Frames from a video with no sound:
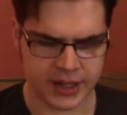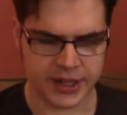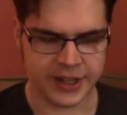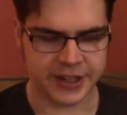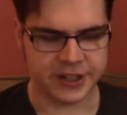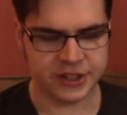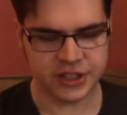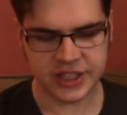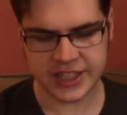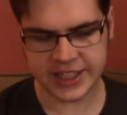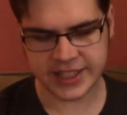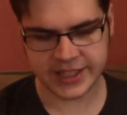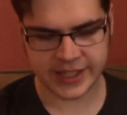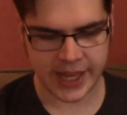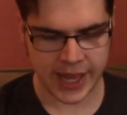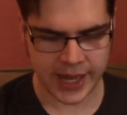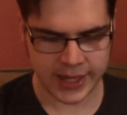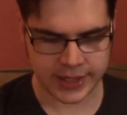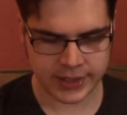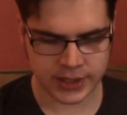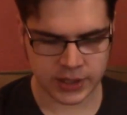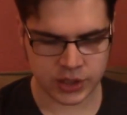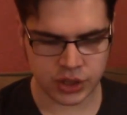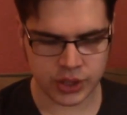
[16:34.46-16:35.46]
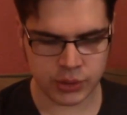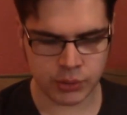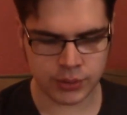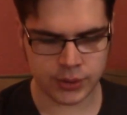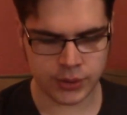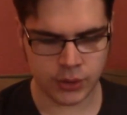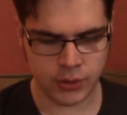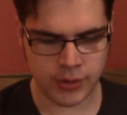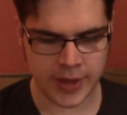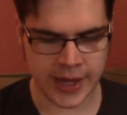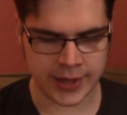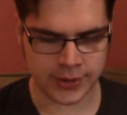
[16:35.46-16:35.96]
She says she would
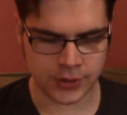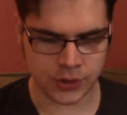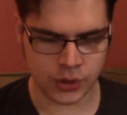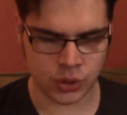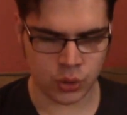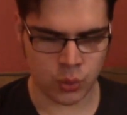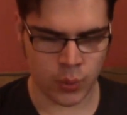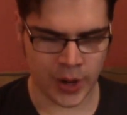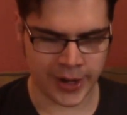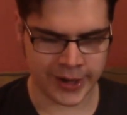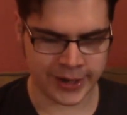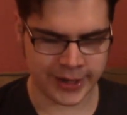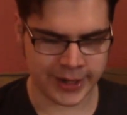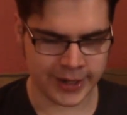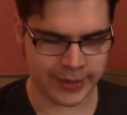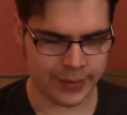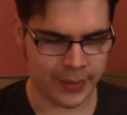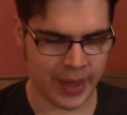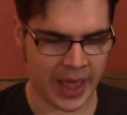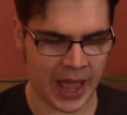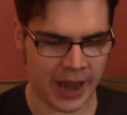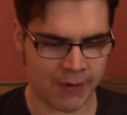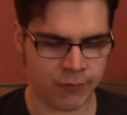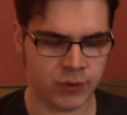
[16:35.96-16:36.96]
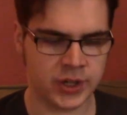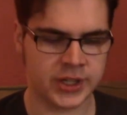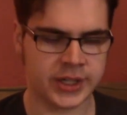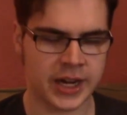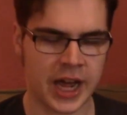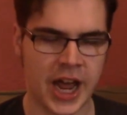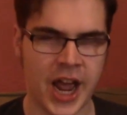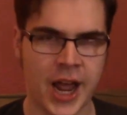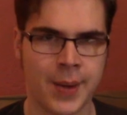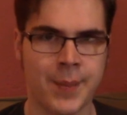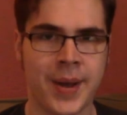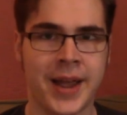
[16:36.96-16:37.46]
do that to you, Wendy, every
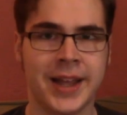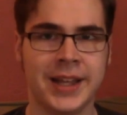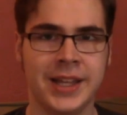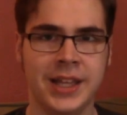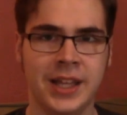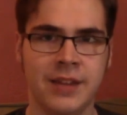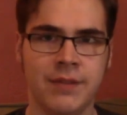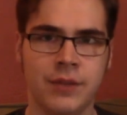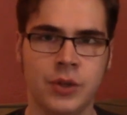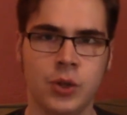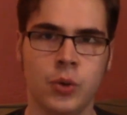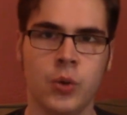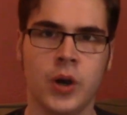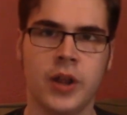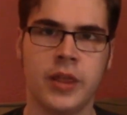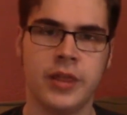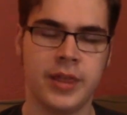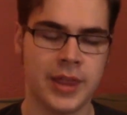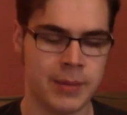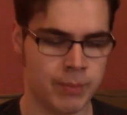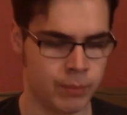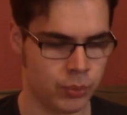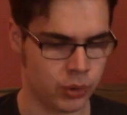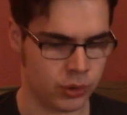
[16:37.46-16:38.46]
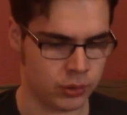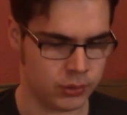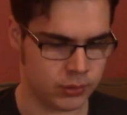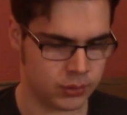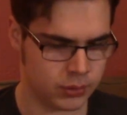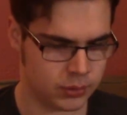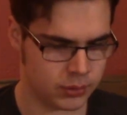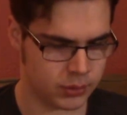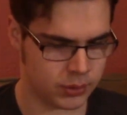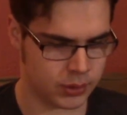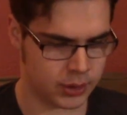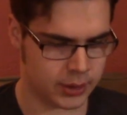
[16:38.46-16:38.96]
time I give you a thimble.
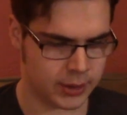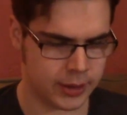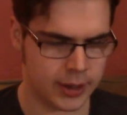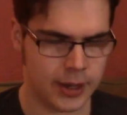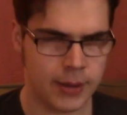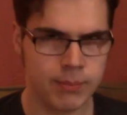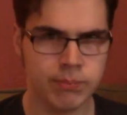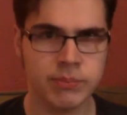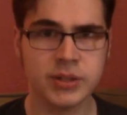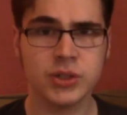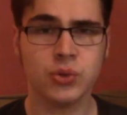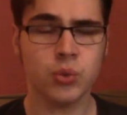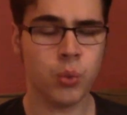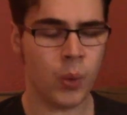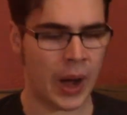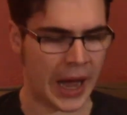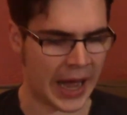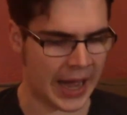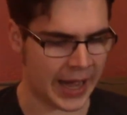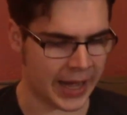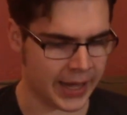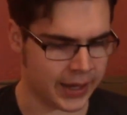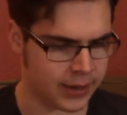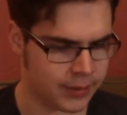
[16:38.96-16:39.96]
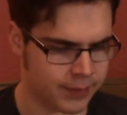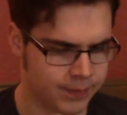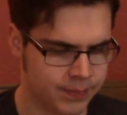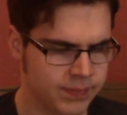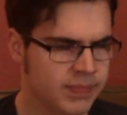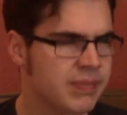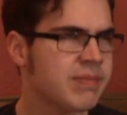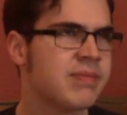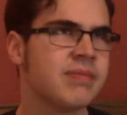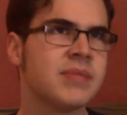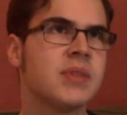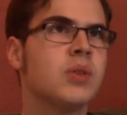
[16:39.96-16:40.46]
But why?
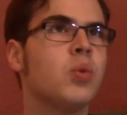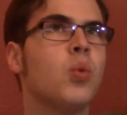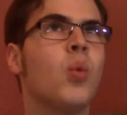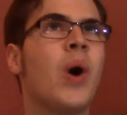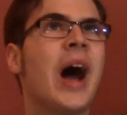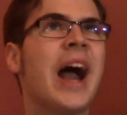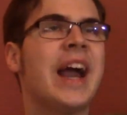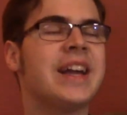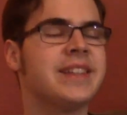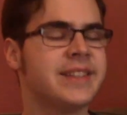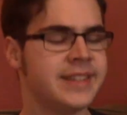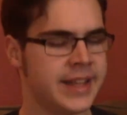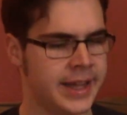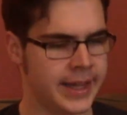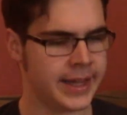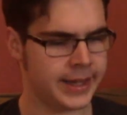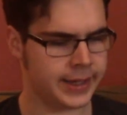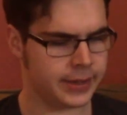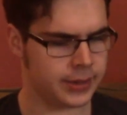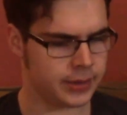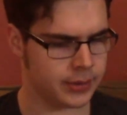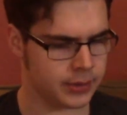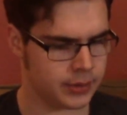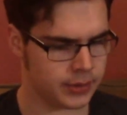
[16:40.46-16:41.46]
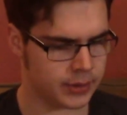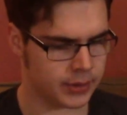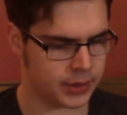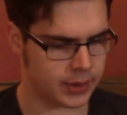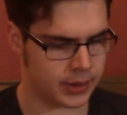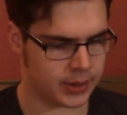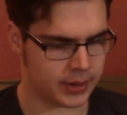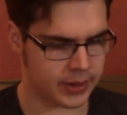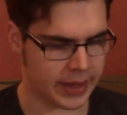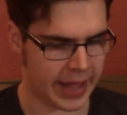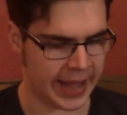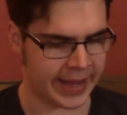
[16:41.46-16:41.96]
Why, Tink?
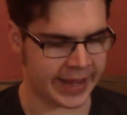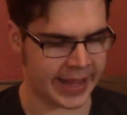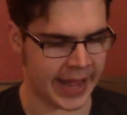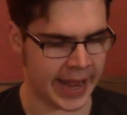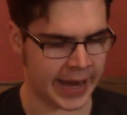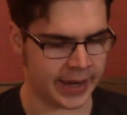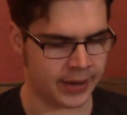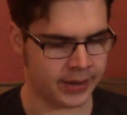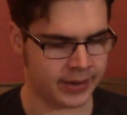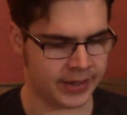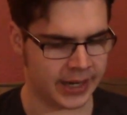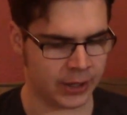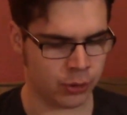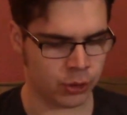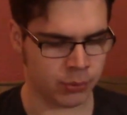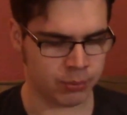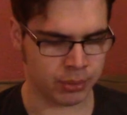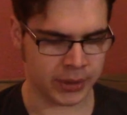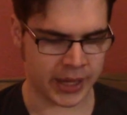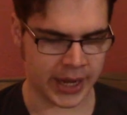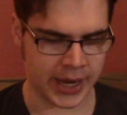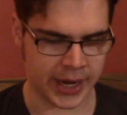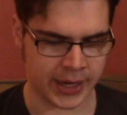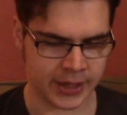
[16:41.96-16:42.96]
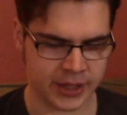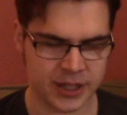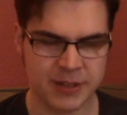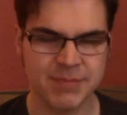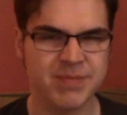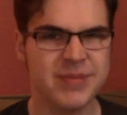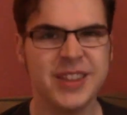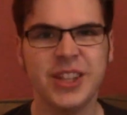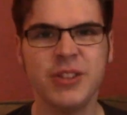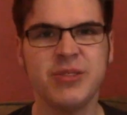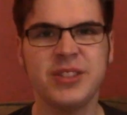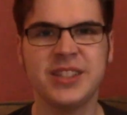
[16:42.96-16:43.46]
Again, Tink replied,
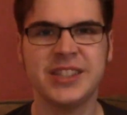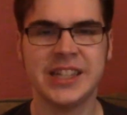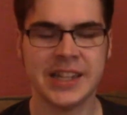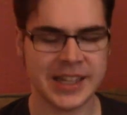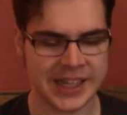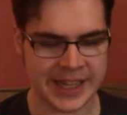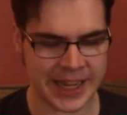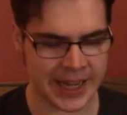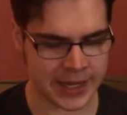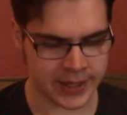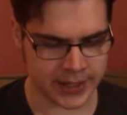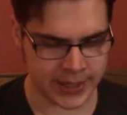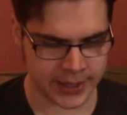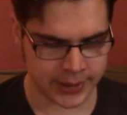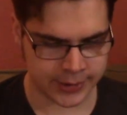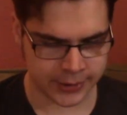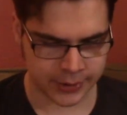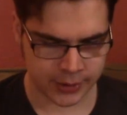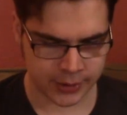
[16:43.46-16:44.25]
You silly idiot.